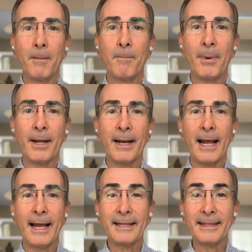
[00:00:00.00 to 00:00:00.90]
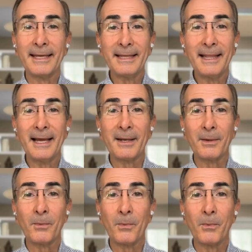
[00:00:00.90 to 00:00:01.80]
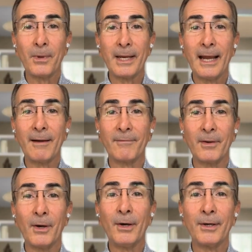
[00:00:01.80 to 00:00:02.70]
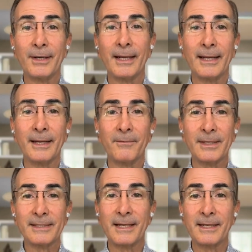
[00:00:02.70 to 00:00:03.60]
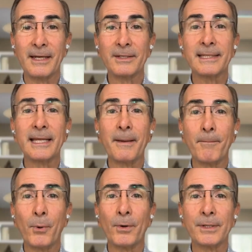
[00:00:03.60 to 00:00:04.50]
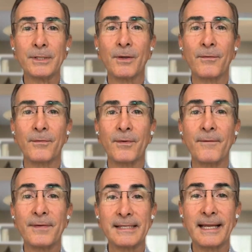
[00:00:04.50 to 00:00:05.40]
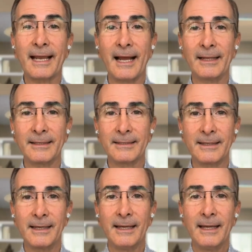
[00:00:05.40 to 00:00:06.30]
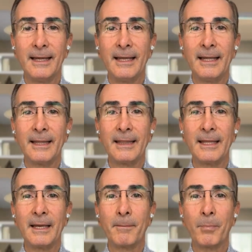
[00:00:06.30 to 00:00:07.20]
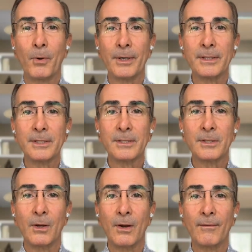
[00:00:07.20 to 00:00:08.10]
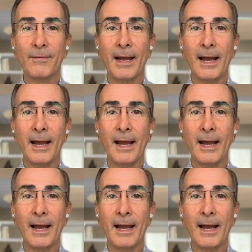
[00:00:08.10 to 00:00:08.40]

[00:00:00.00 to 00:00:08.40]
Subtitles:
But I think that we have learned in recent years the importance of physicality, the importance of,